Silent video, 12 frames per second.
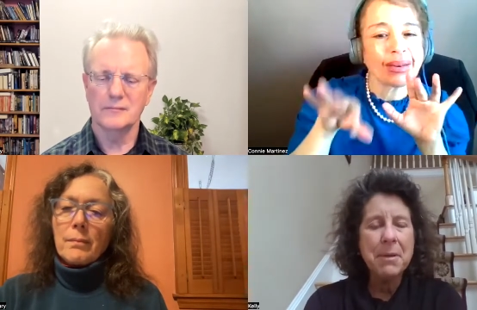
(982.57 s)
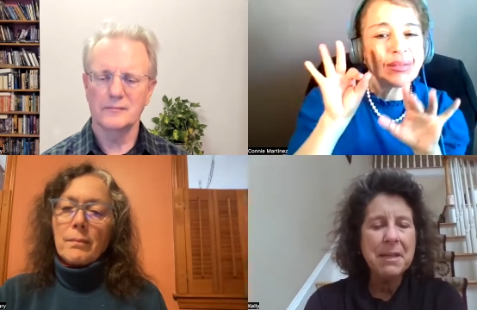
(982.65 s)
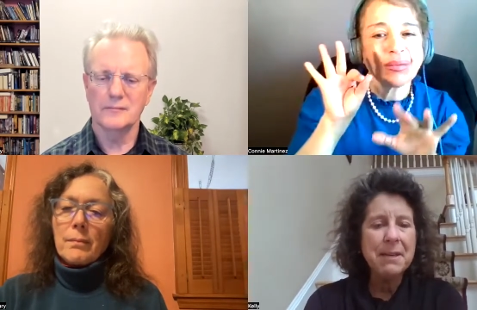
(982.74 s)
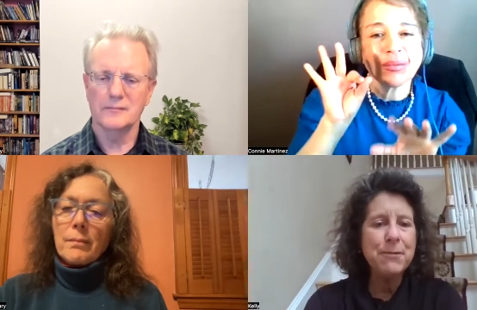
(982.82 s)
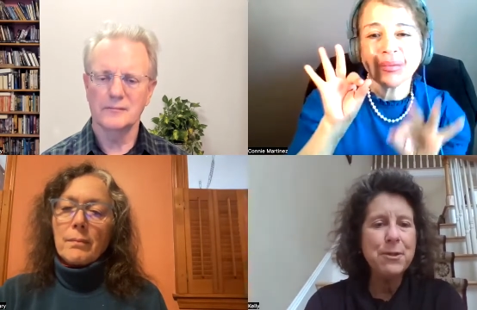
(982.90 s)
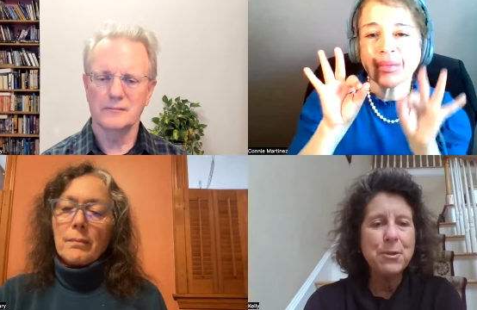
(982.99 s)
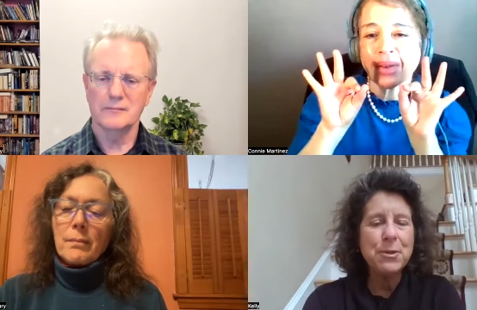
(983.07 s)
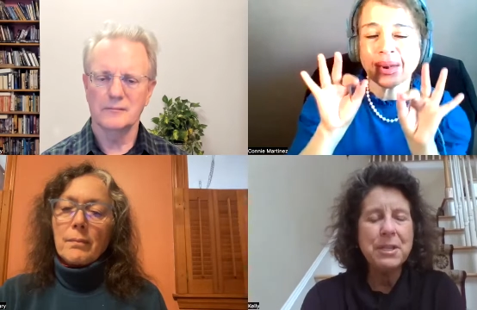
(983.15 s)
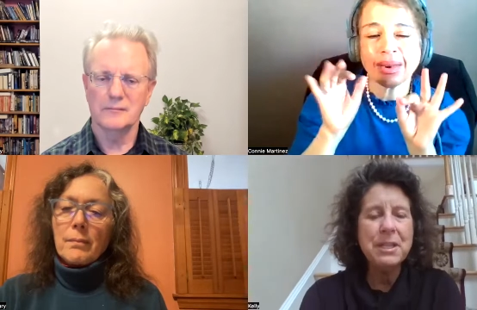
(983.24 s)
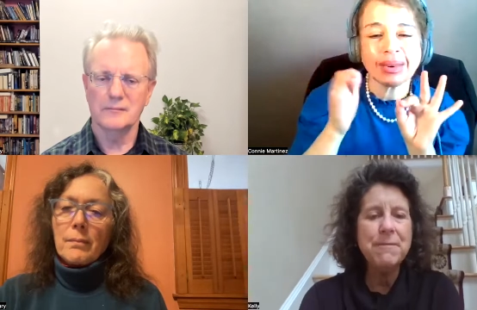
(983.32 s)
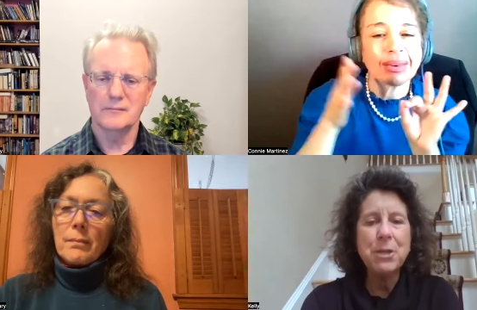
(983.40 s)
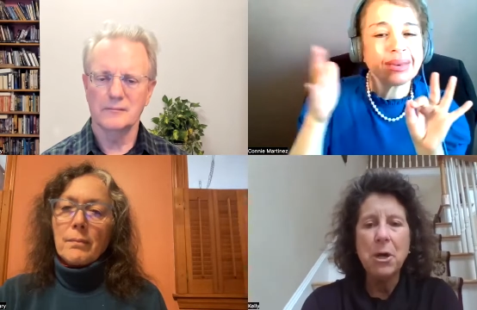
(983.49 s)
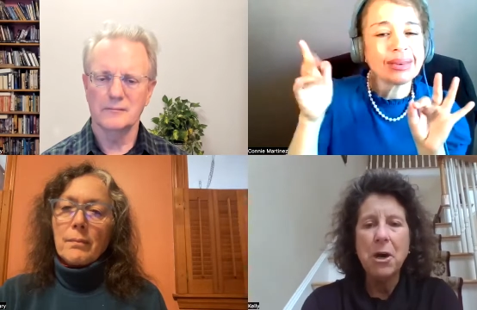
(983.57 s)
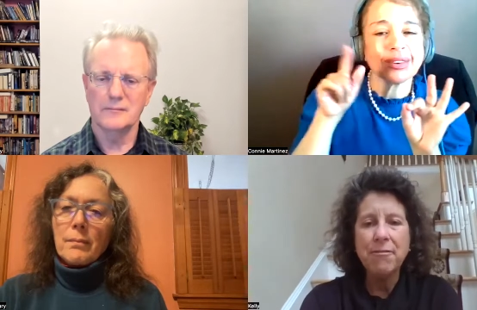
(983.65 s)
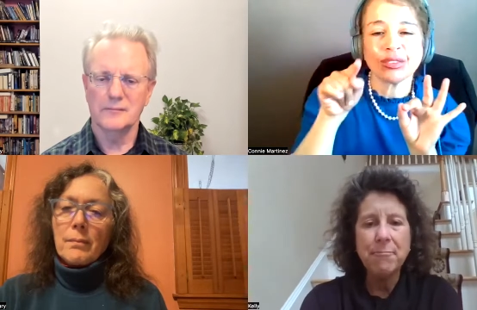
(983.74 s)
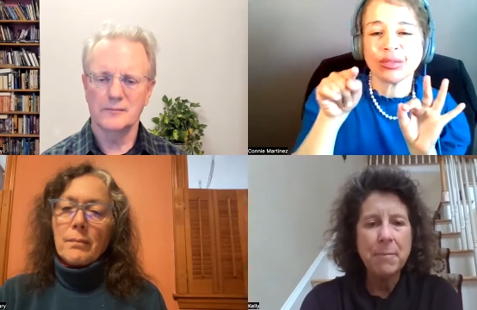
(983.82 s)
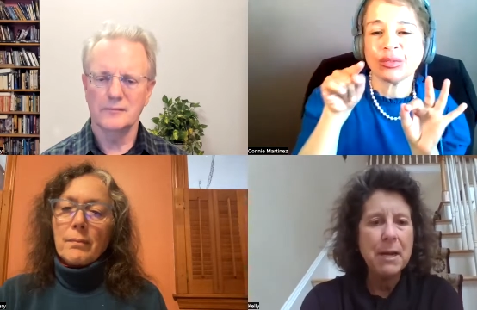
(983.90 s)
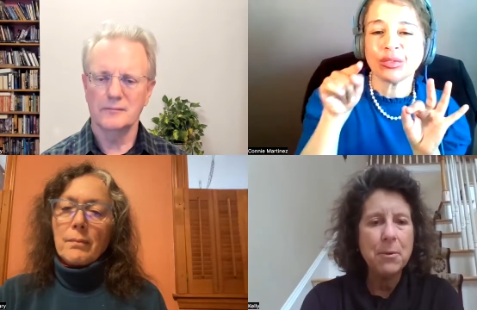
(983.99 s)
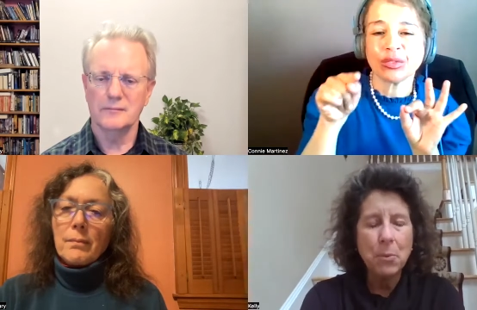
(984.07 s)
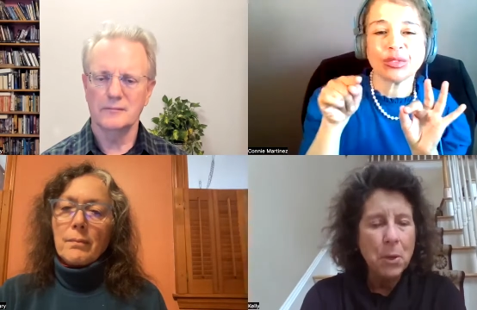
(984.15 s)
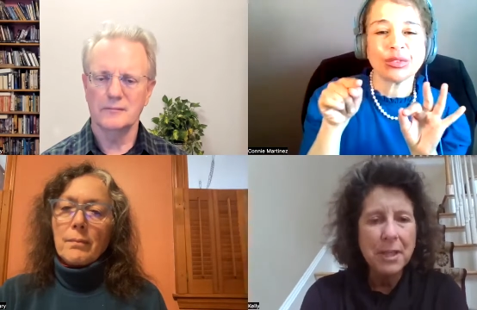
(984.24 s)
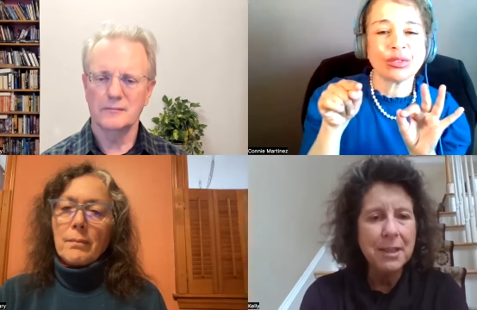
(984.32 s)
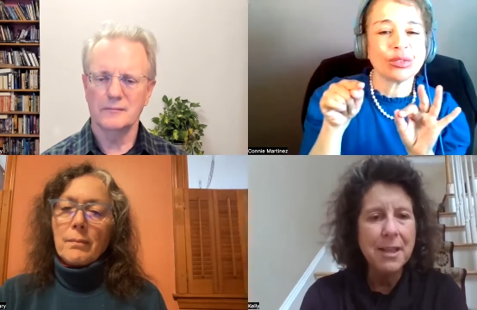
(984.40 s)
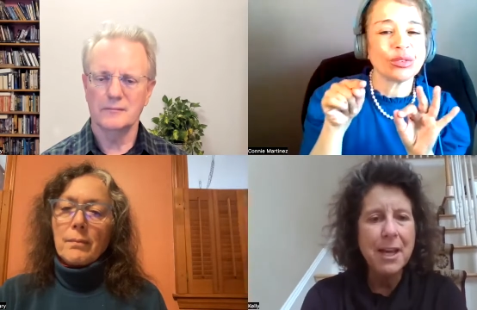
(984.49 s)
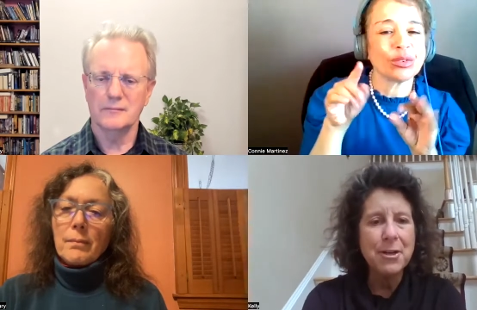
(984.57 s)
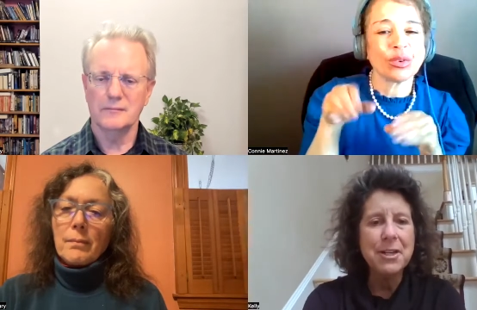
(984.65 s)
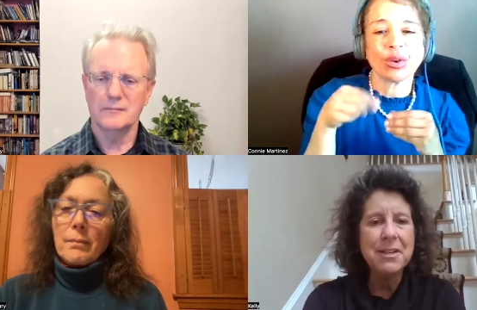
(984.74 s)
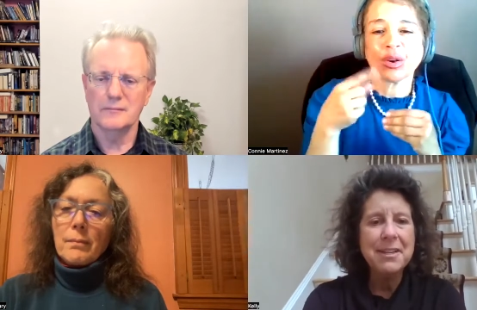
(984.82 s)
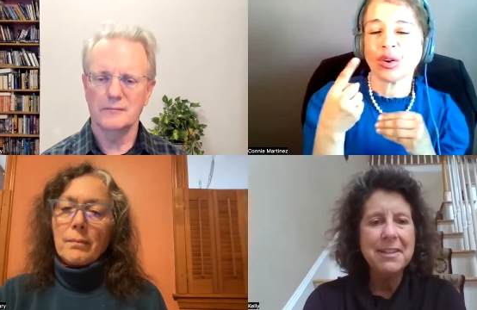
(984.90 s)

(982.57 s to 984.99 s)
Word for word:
Speaker 1: if you're even off by one letter